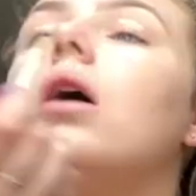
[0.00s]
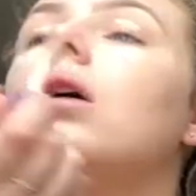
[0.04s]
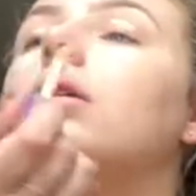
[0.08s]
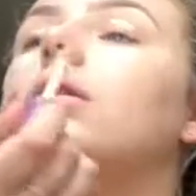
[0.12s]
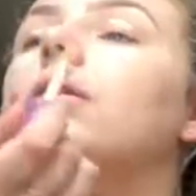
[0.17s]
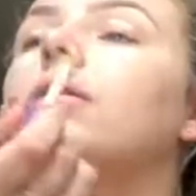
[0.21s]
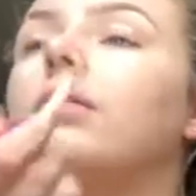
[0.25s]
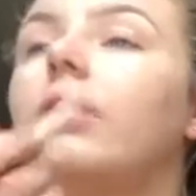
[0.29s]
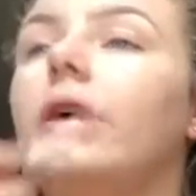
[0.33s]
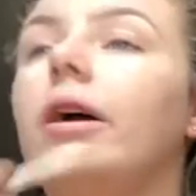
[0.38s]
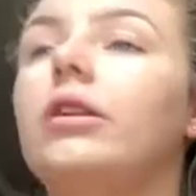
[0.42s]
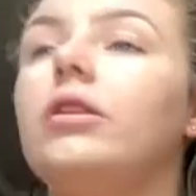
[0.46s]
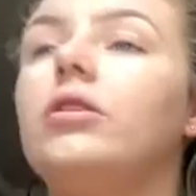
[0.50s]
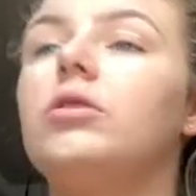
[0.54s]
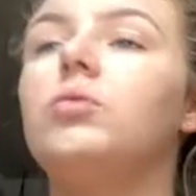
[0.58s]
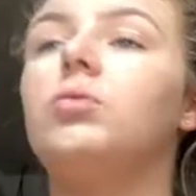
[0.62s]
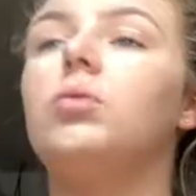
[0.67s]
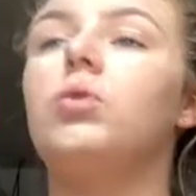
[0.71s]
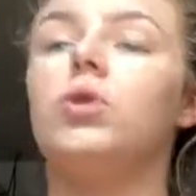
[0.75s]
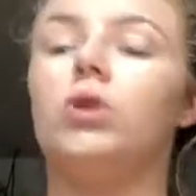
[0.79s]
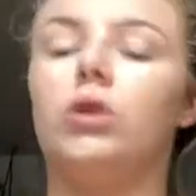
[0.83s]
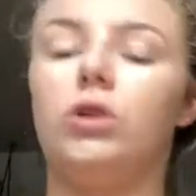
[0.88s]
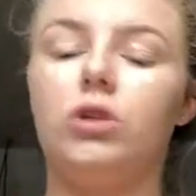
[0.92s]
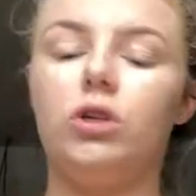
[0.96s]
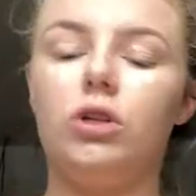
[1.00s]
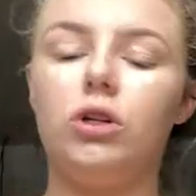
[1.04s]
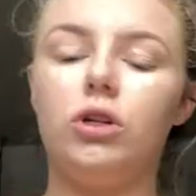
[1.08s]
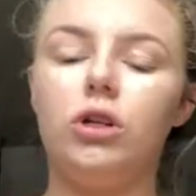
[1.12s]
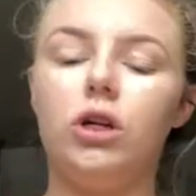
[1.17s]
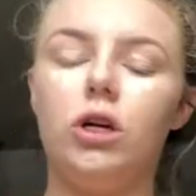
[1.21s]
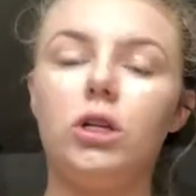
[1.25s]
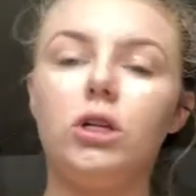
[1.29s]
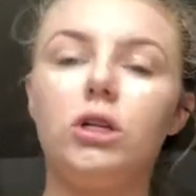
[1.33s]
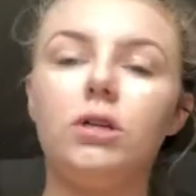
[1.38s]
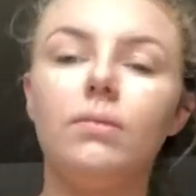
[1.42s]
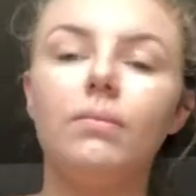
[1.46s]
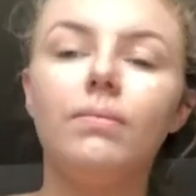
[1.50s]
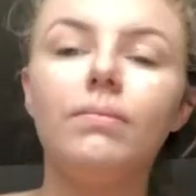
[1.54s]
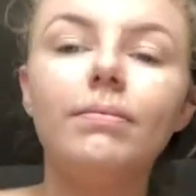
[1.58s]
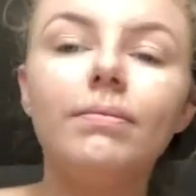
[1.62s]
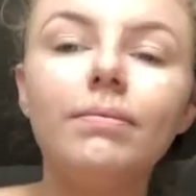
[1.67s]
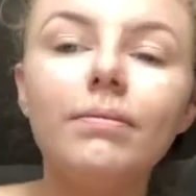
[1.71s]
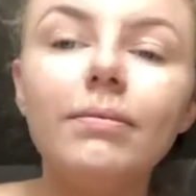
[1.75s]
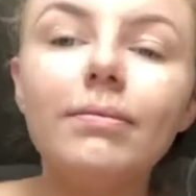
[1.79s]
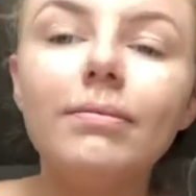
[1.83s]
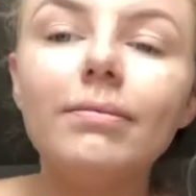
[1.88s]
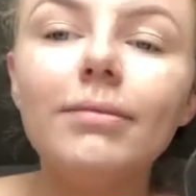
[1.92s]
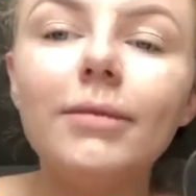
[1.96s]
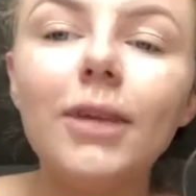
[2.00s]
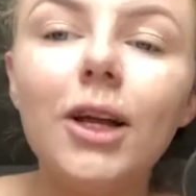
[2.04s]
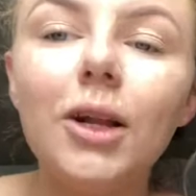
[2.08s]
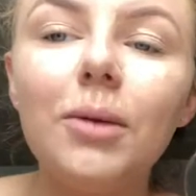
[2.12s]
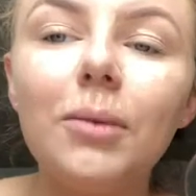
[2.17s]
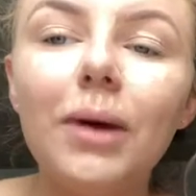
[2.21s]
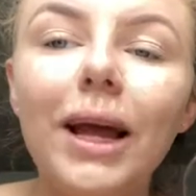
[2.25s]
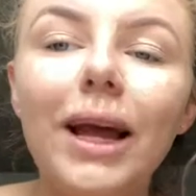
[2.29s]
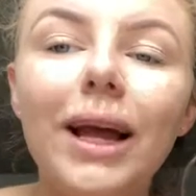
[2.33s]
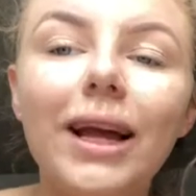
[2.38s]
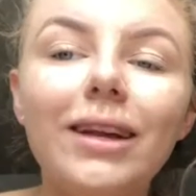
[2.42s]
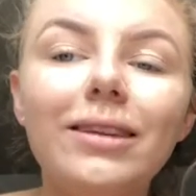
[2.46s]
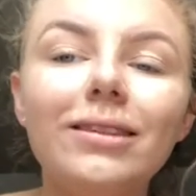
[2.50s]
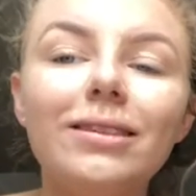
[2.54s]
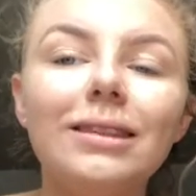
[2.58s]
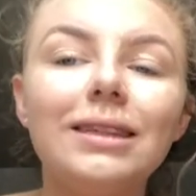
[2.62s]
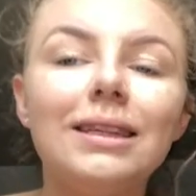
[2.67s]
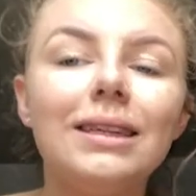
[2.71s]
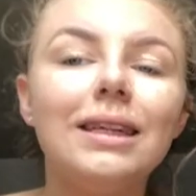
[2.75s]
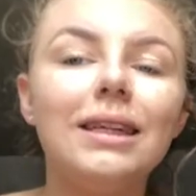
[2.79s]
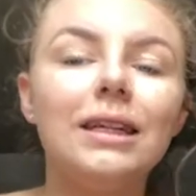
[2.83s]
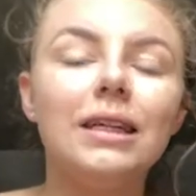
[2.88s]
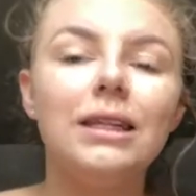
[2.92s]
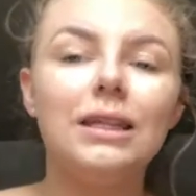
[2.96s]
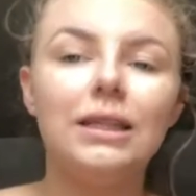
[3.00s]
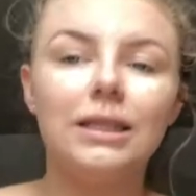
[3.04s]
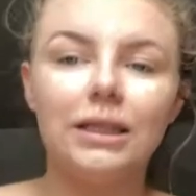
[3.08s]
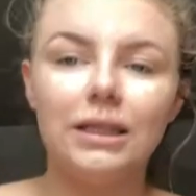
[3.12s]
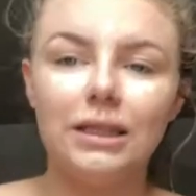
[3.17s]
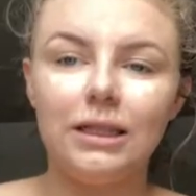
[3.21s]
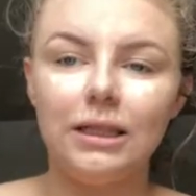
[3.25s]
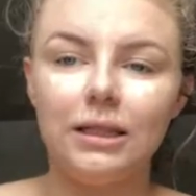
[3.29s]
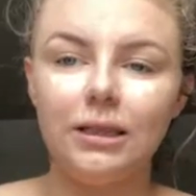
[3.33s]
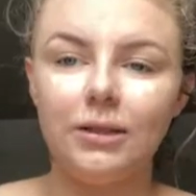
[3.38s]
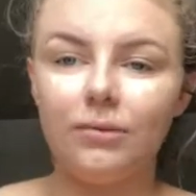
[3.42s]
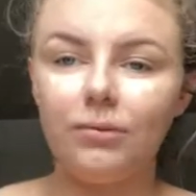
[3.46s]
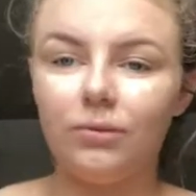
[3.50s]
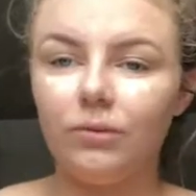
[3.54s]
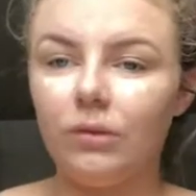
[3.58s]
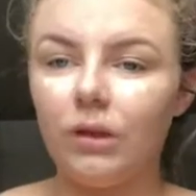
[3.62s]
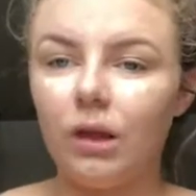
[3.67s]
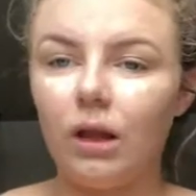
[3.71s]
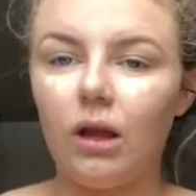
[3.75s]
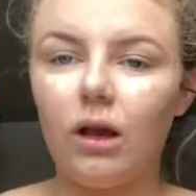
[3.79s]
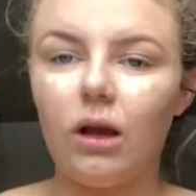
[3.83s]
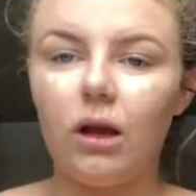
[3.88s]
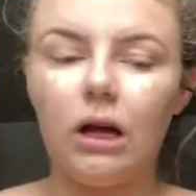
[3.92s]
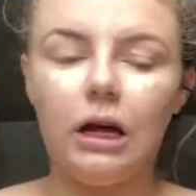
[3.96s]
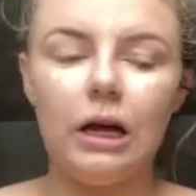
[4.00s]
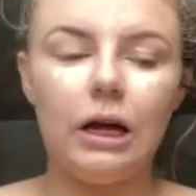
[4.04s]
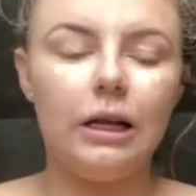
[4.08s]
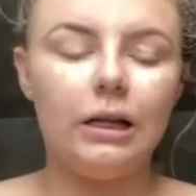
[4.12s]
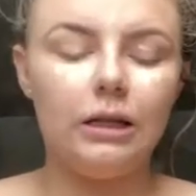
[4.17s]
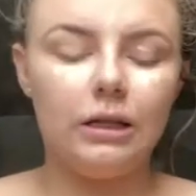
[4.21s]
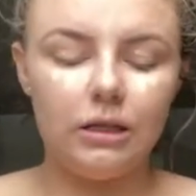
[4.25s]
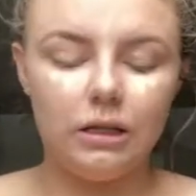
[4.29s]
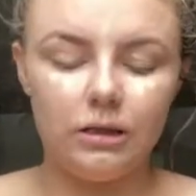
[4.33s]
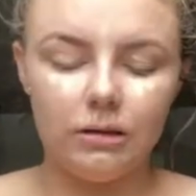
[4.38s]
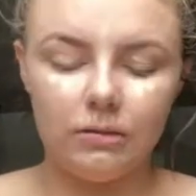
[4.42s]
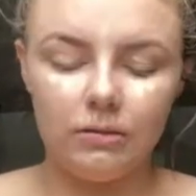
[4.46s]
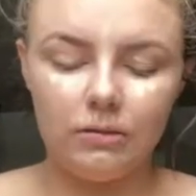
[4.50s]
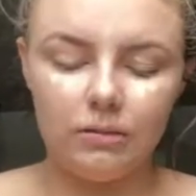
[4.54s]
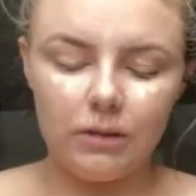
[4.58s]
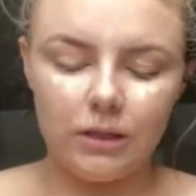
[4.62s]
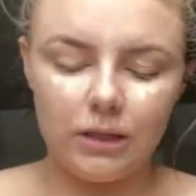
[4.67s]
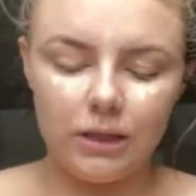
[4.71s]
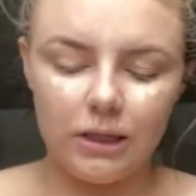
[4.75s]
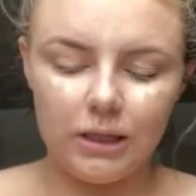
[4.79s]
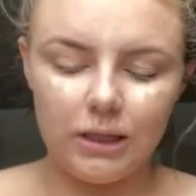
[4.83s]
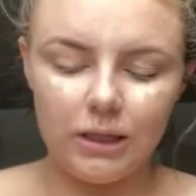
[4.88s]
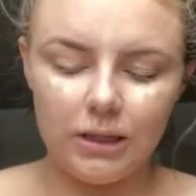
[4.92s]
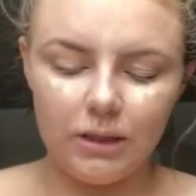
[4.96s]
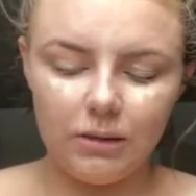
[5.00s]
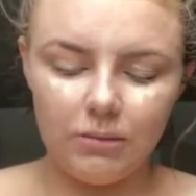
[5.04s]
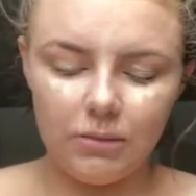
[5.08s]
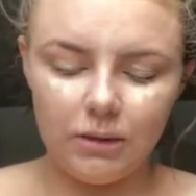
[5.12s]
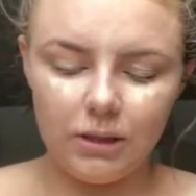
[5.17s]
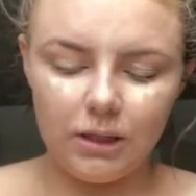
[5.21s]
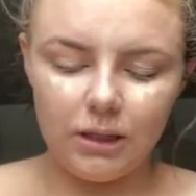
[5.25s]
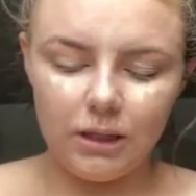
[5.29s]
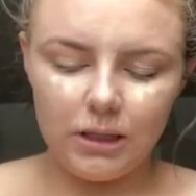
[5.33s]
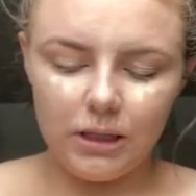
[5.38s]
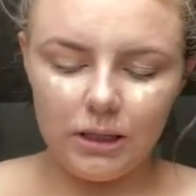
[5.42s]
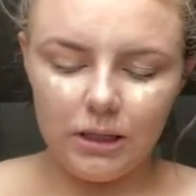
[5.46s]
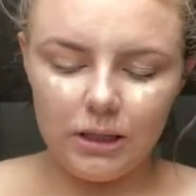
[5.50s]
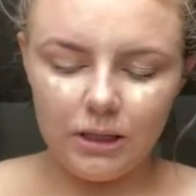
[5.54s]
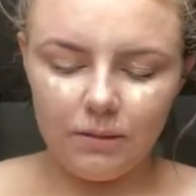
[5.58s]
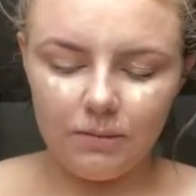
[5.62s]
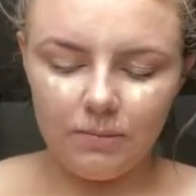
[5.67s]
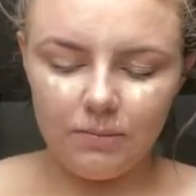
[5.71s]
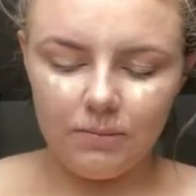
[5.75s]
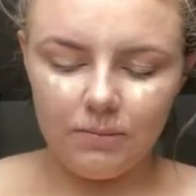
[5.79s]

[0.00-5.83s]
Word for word: so I just put two dots under my eyes, and that's about it.